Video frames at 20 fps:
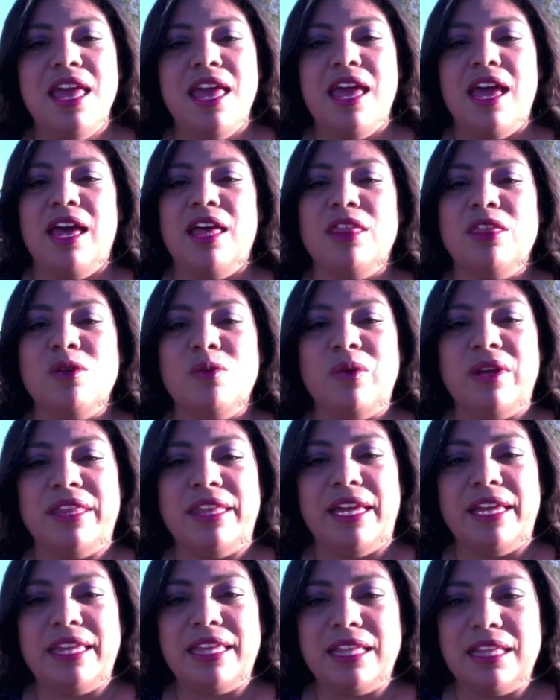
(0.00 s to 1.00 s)
and the way
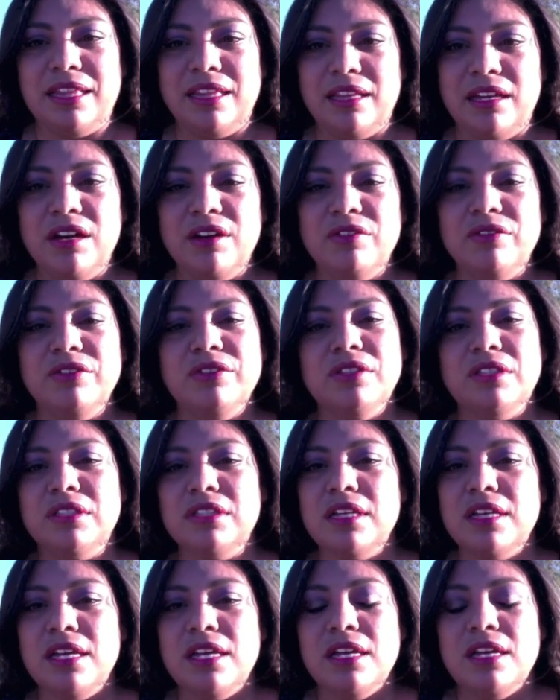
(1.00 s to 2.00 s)
that he loves
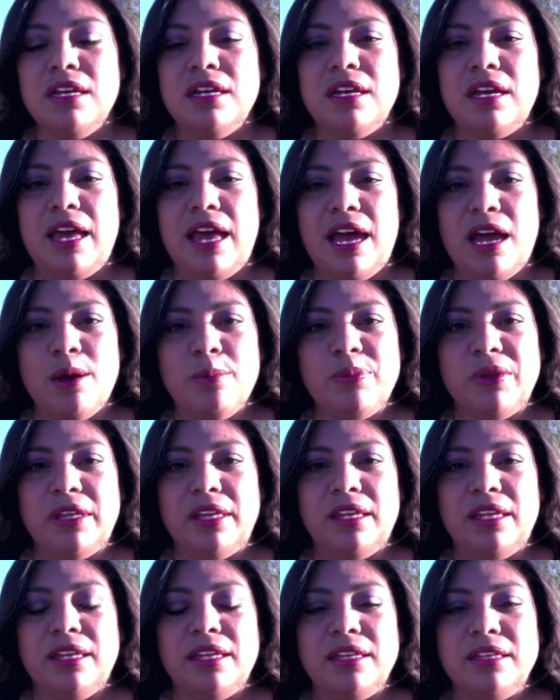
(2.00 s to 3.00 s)

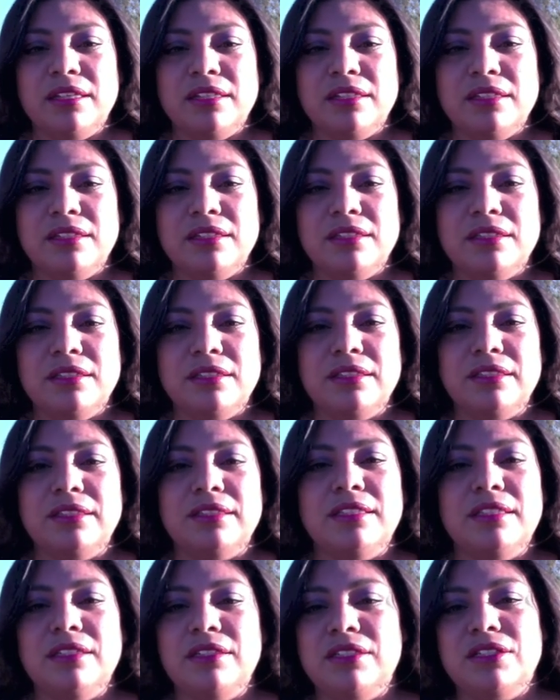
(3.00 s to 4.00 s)
Abby
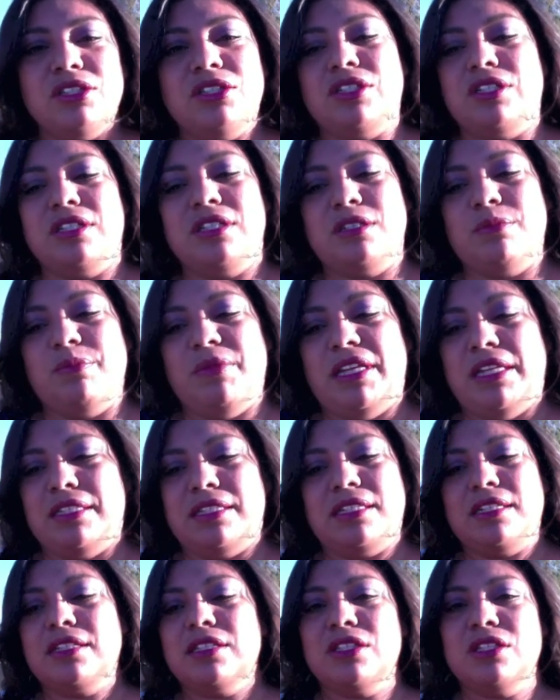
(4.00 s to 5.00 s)
is just
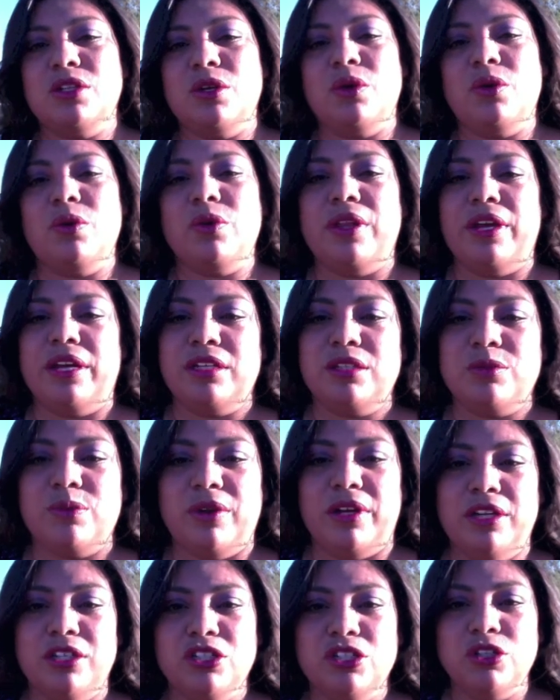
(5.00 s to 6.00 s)
amazing. So that's
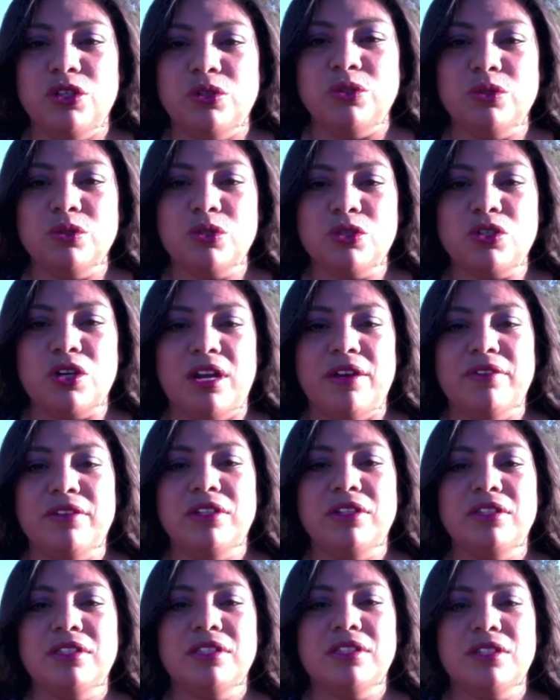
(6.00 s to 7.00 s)
why I chose
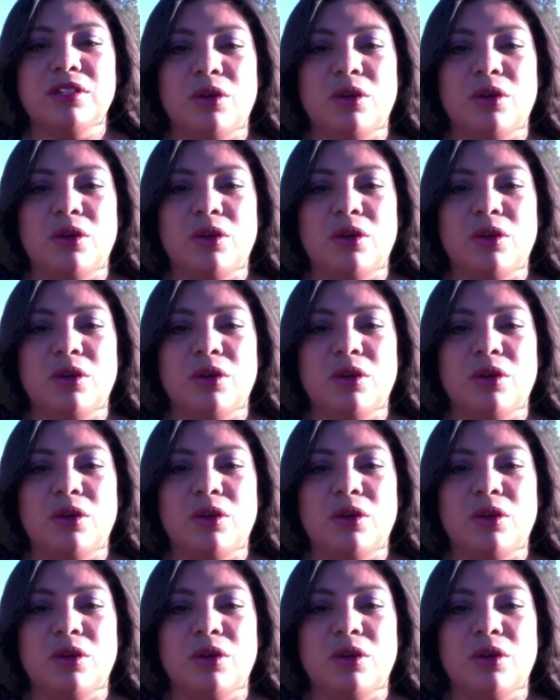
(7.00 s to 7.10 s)
Travis.